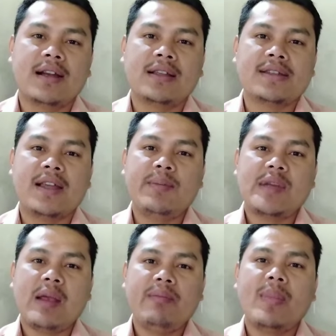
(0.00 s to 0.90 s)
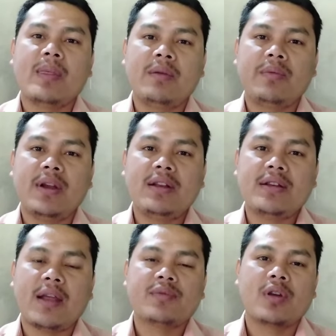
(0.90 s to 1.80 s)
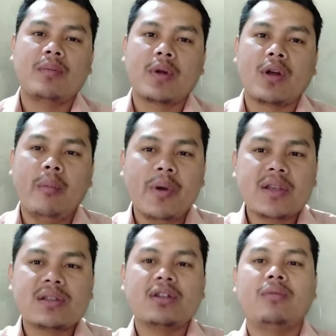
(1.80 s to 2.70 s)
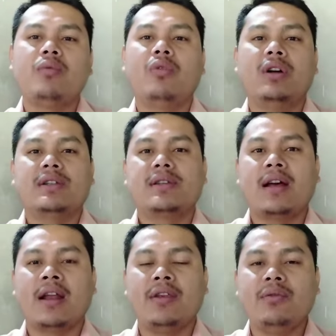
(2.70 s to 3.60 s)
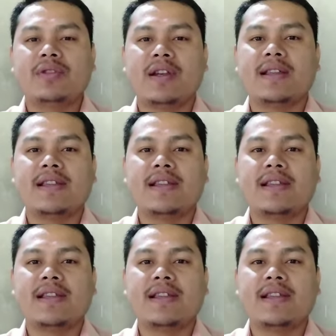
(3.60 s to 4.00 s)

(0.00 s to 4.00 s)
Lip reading: At the same time, different types of combination of words are used in